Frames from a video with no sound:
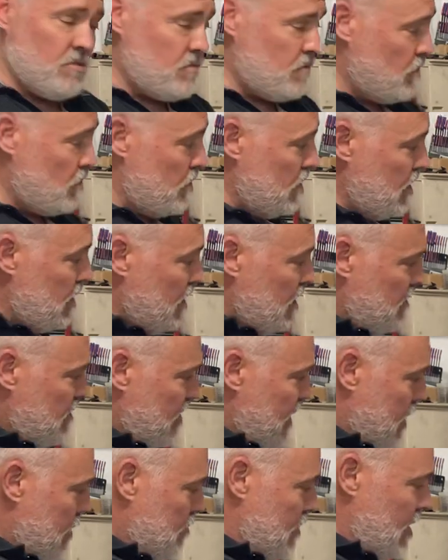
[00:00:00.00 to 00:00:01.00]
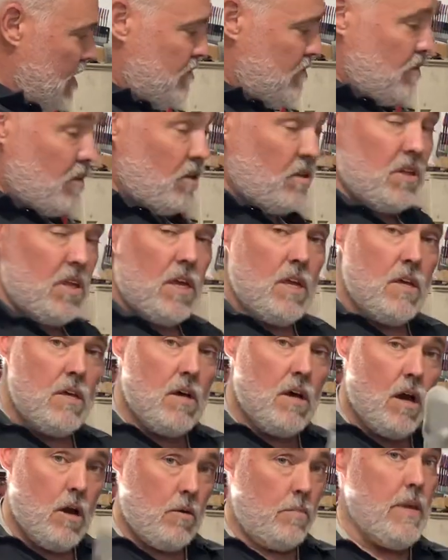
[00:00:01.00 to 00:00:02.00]
for the intake manifold
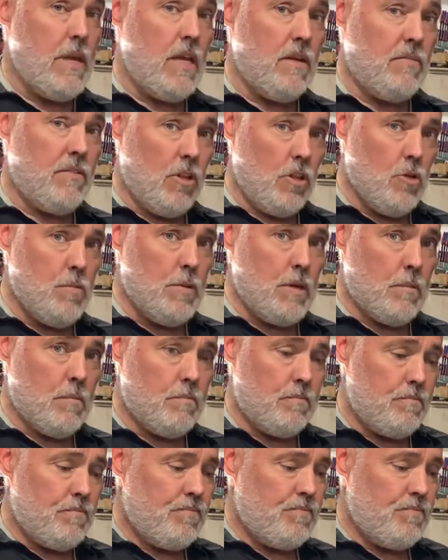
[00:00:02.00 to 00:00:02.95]
are made of aluminum.